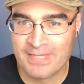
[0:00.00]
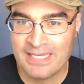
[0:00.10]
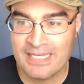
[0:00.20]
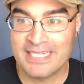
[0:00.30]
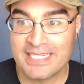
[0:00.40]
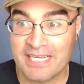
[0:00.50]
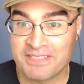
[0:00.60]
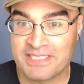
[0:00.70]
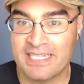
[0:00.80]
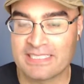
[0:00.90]
it
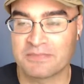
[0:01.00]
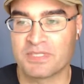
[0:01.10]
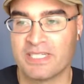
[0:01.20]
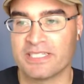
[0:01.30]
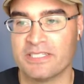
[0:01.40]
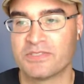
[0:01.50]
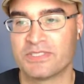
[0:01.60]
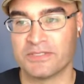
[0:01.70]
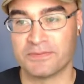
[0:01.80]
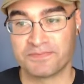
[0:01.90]
definitely takes some getting used
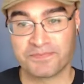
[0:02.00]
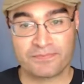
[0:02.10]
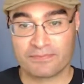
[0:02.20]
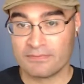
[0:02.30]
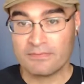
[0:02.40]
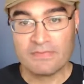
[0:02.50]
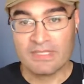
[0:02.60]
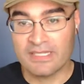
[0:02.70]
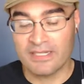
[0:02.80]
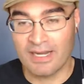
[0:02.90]
to.
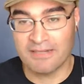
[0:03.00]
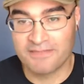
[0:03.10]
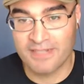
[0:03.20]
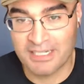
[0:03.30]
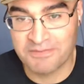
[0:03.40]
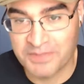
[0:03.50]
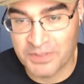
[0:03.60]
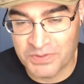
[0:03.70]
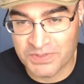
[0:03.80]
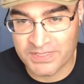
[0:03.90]
I've
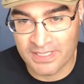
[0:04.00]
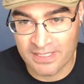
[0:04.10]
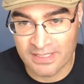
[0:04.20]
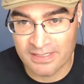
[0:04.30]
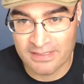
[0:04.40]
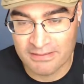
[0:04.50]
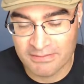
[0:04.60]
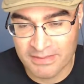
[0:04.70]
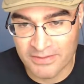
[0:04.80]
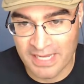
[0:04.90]
used
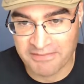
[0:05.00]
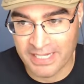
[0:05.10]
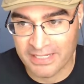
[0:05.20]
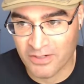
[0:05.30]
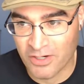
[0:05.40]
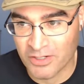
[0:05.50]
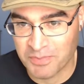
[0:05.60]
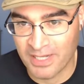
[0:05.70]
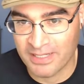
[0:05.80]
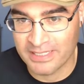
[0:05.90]
navigate on
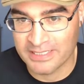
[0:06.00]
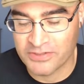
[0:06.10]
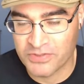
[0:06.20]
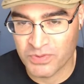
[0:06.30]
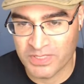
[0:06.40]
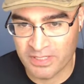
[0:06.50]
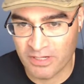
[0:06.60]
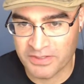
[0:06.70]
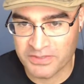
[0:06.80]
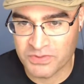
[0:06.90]
autopilot and
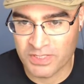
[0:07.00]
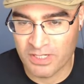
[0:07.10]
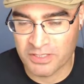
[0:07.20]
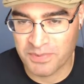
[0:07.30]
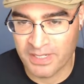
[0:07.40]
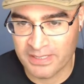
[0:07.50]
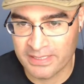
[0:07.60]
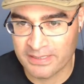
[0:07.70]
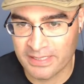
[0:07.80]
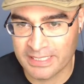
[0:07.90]
all the sort of
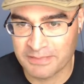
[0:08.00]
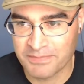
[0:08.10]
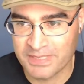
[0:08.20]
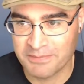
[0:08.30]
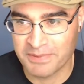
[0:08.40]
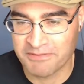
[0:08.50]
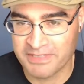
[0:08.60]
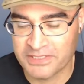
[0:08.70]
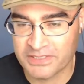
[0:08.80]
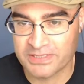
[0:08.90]
autopilot lane keeping
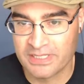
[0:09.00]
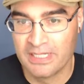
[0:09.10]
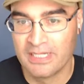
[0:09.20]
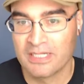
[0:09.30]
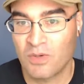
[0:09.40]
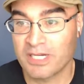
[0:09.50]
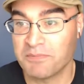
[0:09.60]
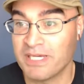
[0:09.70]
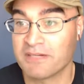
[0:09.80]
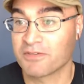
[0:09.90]
features quite a
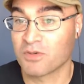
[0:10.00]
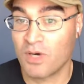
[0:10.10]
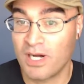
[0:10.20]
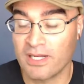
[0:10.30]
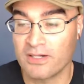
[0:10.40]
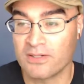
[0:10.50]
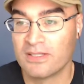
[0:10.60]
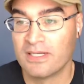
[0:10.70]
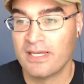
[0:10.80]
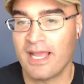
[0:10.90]
bit for a
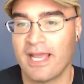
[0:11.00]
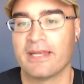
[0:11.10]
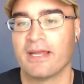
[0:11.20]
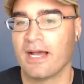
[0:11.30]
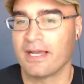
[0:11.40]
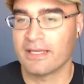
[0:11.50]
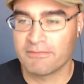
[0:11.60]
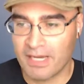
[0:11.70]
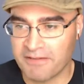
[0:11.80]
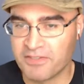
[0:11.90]
while, and
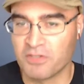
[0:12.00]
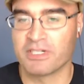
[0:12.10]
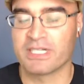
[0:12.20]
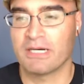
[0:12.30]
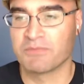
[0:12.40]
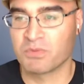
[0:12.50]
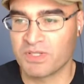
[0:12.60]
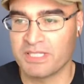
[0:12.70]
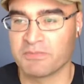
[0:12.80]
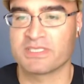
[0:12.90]
I feel very comfortable
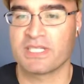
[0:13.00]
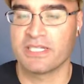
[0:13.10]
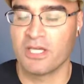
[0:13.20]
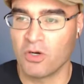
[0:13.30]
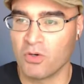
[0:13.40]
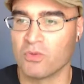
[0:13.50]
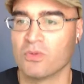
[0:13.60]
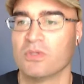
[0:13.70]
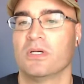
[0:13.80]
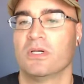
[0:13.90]
with them because I
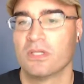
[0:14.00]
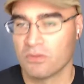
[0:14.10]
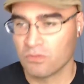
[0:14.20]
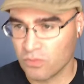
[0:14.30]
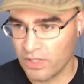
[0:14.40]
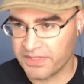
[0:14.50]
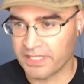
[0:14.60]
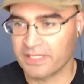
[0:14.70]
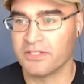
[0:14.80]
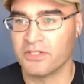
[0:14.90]
know what they
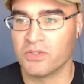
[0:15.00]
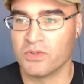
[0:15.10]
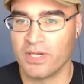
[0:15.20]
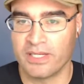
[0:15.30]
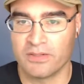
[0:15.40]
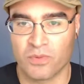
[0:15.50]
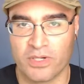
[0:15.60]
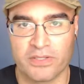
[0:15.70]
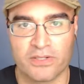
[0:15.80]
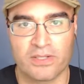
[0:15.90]
can do and
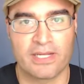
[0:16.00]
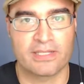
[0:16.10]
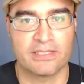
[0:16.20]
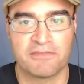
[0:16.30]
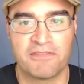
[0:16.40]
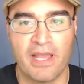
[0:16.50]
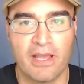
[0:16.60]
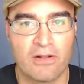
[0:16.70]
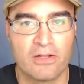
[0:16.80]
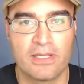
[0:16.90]
where they're likely to
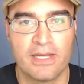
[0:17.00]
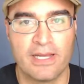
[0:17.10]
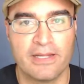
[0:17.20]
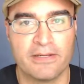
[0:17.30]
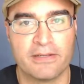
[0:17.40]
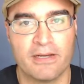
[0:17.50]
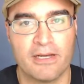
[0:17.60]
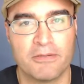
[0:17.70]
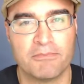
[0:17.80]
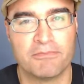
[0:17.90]
fail, and
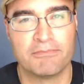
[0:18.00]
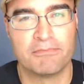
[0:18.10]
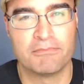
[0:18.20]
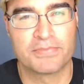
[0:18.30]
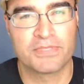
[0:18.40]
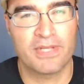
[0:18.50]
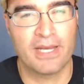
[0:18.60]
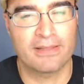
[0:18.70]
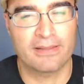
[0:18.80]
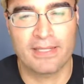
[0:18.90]
so
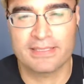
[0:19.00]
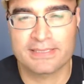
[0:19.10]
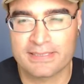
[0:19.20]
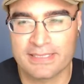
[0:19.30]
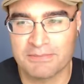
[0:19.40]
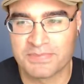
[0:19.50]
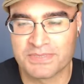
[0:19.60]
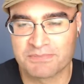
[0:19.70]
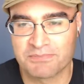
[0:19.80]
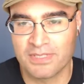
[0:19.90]
that
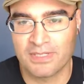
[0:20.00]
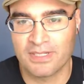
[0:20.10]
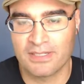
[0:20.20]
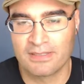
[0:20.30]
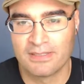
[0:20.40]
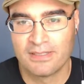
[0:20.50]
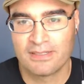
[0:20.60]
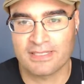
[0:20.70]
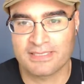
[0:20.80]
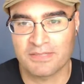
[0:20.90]
seems
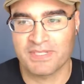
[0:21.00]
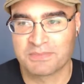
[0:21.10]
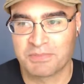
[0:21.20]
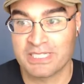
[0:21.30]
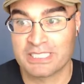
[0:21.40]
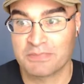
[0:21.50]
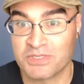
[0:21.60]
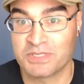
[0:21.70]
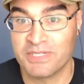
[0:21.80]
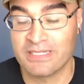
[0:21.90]
like something that's predictable
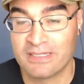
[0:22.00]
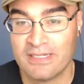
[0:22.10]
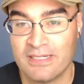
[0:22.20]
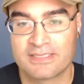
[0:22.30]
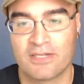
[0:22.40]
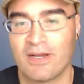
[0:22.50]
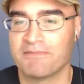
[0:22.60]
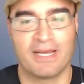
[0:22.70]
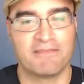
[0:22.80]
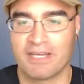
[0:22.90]
to me. So
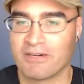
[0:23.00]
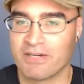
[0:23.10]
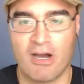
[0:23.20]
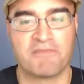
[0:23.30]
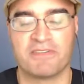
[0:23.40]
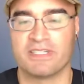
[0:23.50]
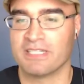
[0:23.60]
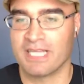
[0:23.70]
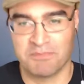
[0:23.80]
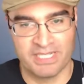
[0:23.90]
I very
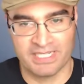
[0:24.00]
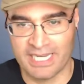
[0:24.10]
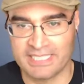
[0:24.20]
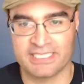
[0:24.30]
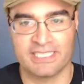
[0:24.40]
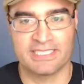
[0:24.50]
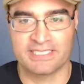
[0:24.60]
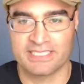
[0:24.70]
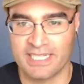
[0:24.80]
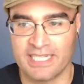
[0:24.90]
often am engaging it,
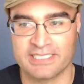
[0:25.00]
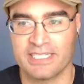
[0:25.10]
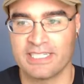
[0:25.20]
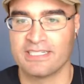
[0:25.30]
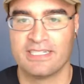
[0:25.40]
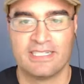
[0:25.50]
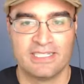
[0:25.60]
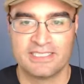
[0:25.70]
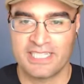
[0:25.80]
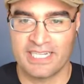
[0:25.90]
disengaging it,
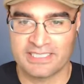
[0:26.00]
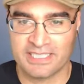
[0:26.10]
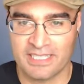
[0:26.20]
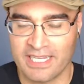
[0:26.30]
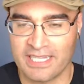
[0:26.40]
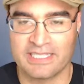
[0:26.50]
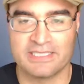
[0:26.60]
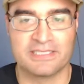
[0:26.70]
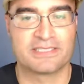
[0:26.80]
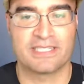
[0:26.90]
changing
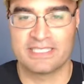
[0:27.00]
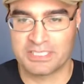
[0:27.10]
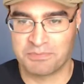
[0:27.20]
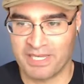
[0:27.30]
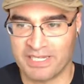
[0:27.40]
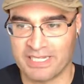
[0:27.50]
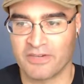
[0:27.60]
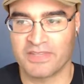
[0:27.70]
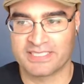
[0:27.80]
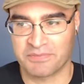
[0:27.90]
lanes, anticipating, oh,
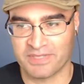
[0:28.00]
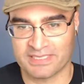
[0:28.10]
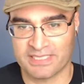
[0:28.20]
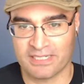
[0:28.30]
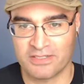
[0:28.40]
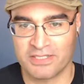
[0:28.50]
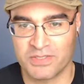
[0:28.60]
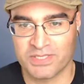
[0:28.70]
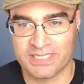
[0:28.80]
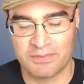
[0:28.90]
that's something it's not going to do
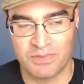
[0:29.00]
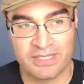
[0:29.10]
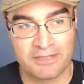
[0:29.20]
a good job with.